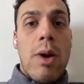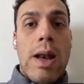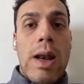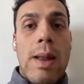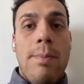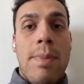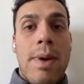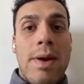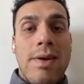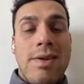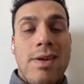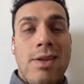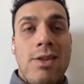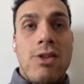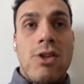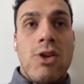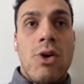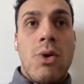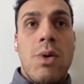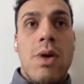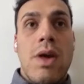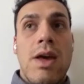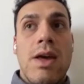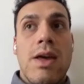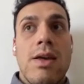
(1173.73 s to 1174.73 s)
Olympics in
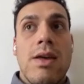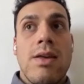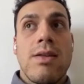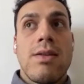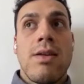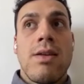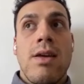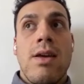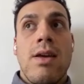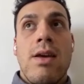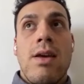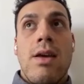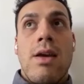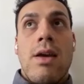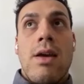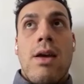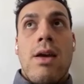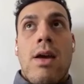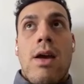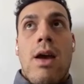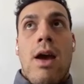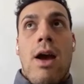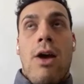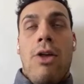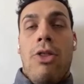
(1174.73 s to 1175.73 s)
2 years,
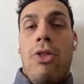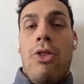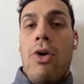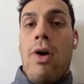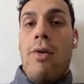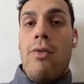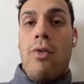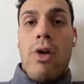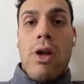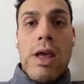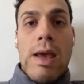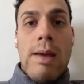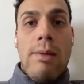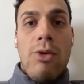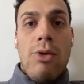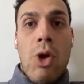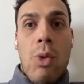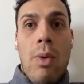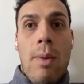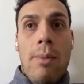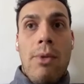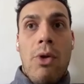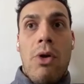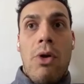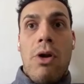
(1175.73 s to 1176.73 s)
I thought I've got to keep doing
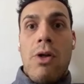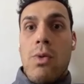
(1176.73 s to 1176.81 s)
what I'm doing.